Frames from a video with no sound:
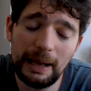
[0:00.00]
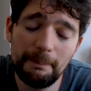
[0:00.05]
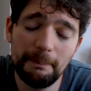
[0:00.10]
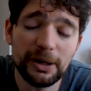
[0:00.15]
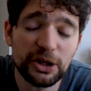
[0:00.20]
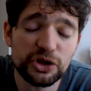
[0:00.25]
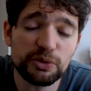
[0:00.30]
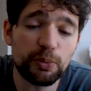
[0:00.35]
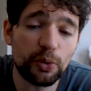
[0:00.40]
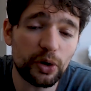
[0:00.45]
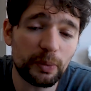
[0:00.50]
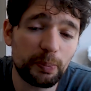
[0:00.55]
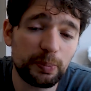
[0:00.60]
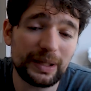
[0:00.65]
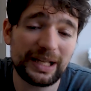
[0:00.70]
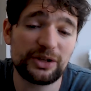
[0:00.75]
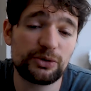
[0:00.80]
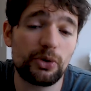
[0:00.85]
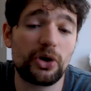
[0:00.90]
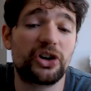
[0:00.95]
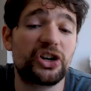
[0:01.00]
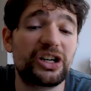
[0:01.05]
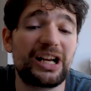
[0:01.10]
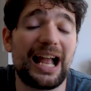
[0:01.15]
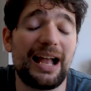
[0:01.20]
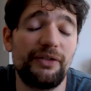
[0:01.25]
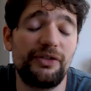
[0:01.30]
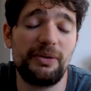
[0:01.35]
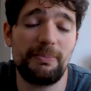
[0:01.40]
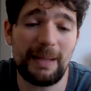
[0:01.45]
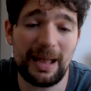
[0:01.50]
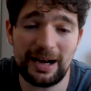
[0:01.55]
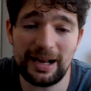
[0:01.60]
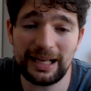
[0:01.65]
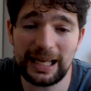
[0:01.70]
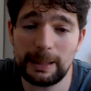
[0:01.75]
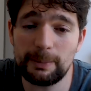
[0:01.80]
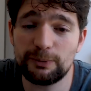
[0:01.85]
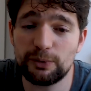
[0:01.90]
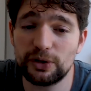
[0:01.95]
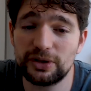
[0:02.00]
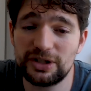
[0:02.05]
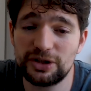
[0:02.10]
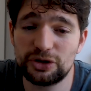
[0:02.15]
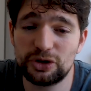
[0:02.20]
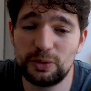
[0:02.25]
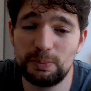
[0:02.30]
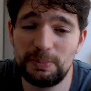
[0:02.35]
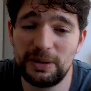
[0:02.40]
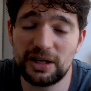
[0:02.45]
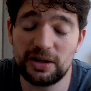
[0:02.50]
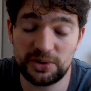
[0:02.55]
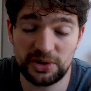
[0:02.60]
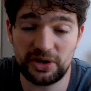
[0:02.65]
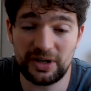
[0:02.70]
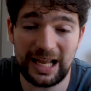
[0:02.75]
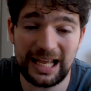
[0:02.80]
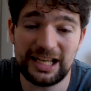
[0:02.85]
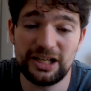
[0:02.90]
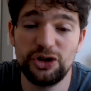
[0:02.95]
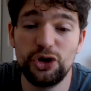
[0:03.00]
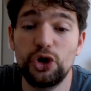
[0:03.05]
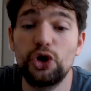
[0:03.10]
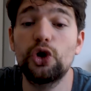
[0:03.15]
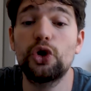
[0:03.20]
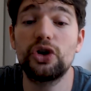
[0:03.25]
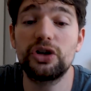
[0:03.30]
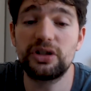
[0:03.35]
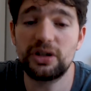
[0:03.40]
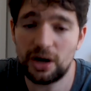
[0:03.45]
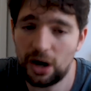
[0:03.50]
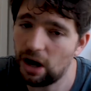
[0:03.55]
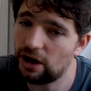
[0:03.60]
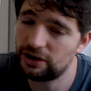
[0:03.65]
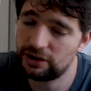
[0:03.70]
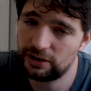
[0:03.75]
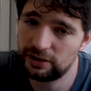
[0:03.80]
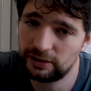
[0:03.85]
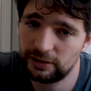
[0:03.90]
much more Planeswalker heavy metagame for this to be considered a good card.